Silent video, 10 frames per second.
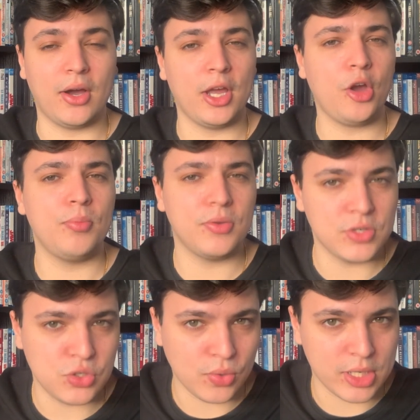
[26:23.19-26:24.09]
I hope you've
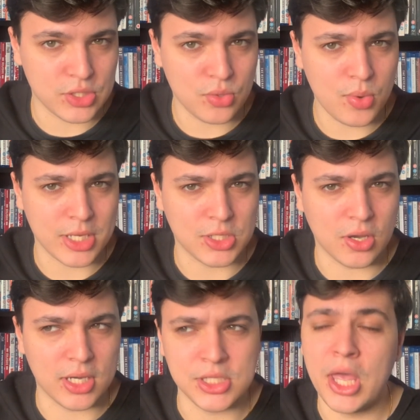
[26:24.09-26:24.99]
enjoyed it as always,
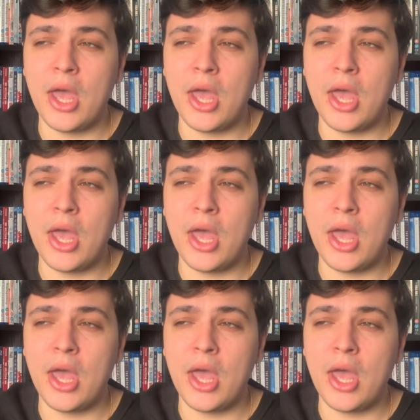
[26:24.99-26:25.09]
guys.